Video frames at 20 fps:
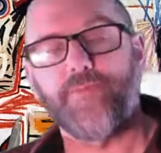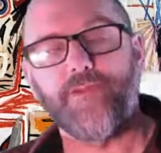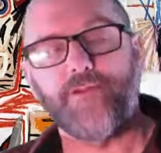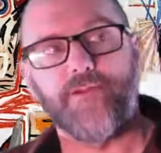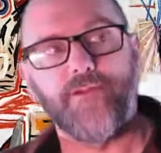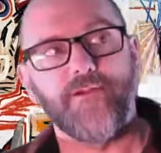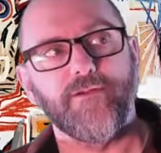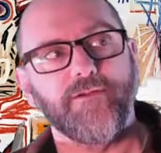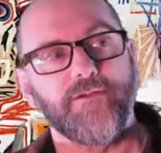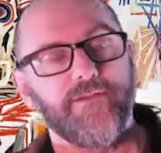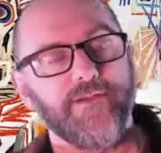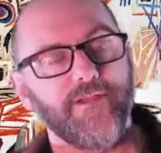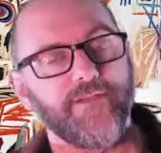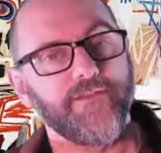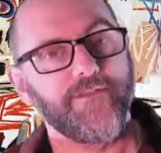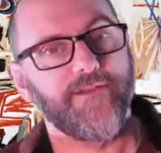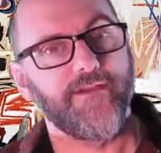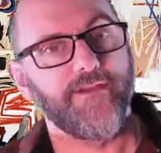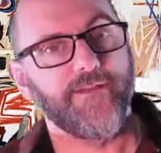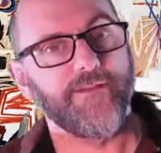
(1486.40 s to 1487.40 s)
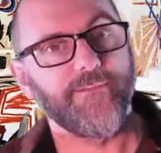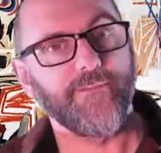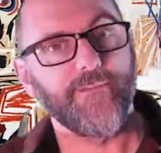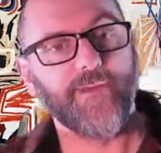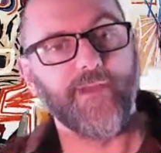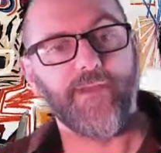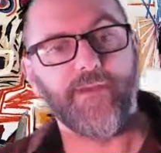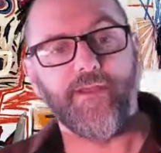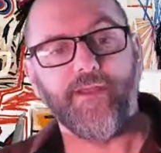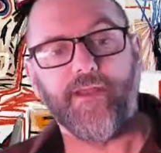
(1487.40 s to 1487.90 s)
was a bit longer than I thought,
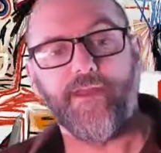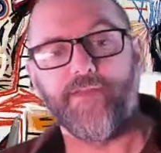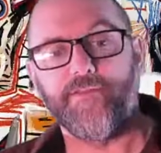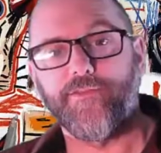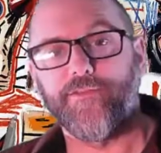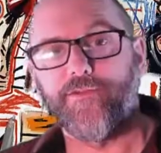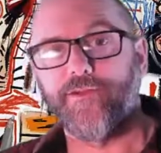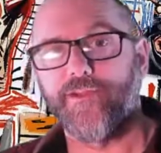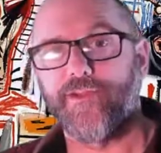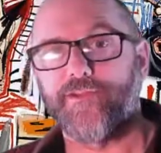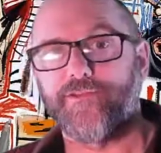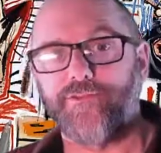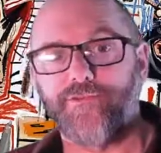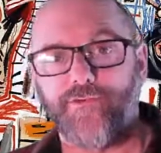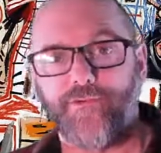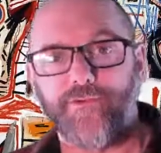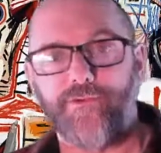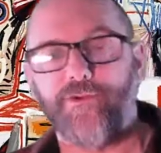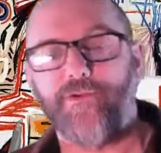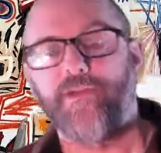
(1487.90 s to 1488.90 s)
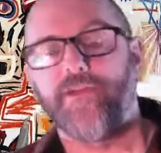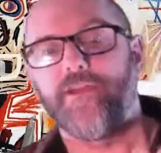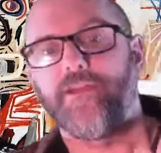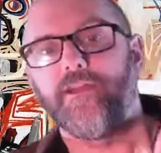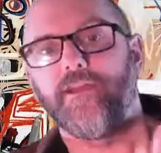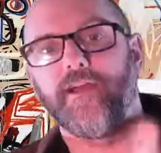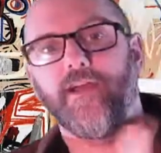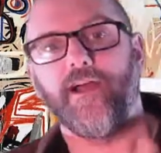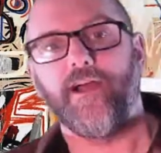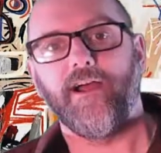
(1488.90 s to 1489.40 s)
but they're going to get shorter.
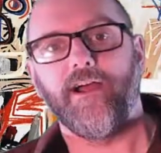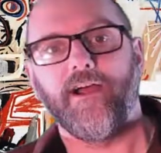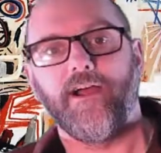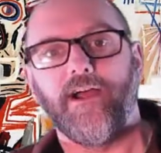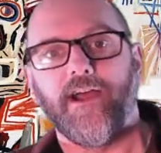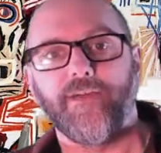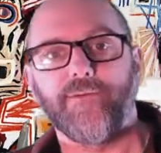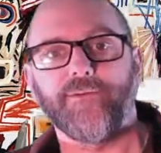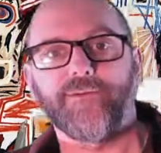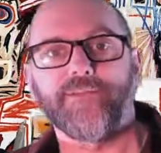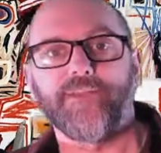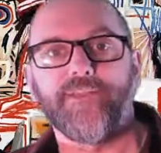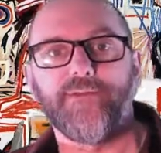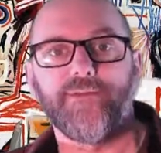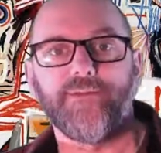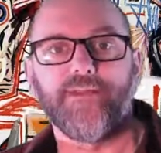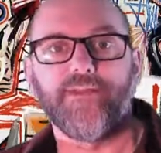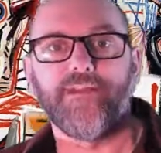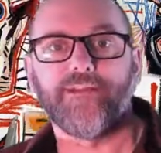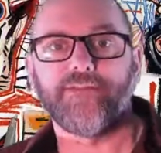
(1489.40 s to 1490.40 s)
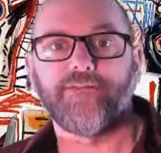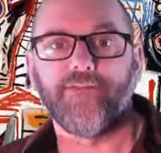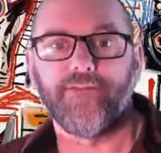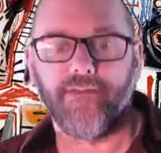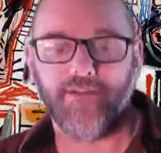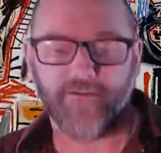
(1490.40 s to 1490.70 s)
I will see you in the next